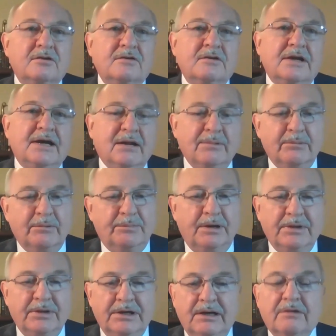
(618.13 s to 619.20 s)
and the Alabama
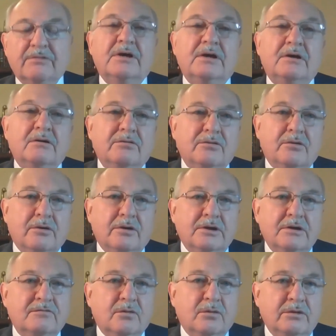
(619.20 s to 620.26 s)
Public Health Care
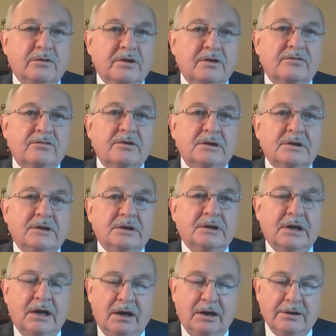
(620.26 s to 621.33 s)
Authority for this
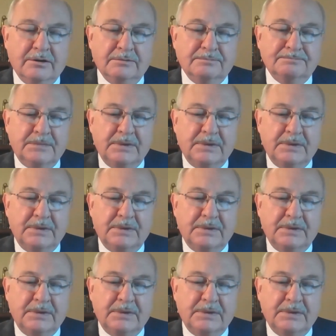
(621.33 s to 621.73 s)
honor.